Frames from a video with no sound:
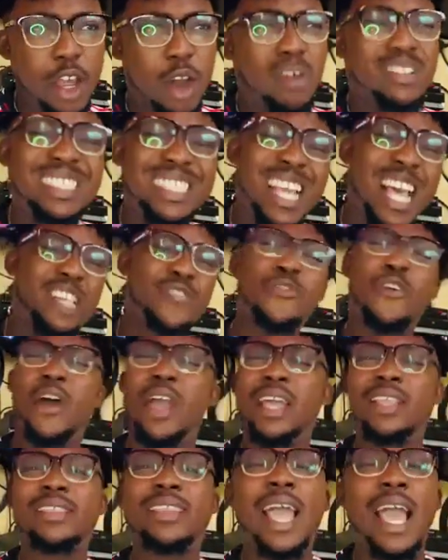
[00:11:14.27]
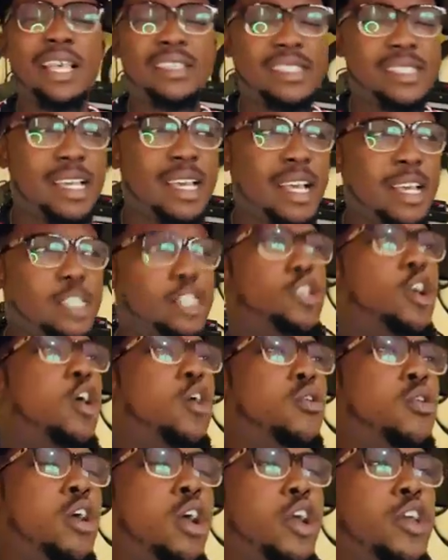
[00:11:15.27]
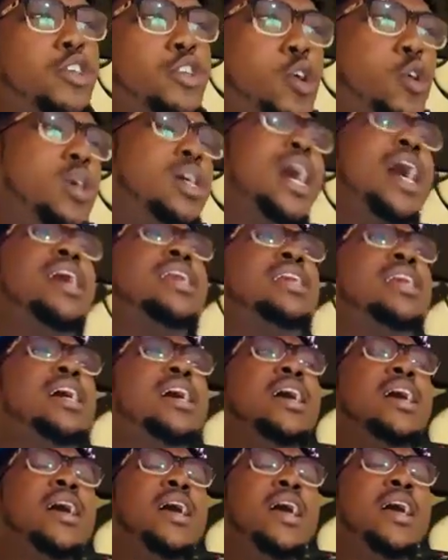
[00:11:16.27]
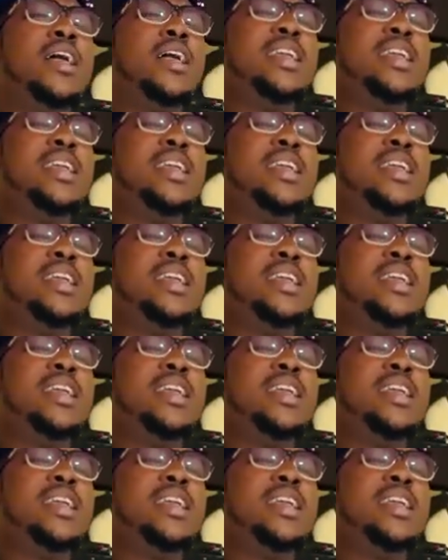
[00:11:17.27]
you know, just for a test. So you can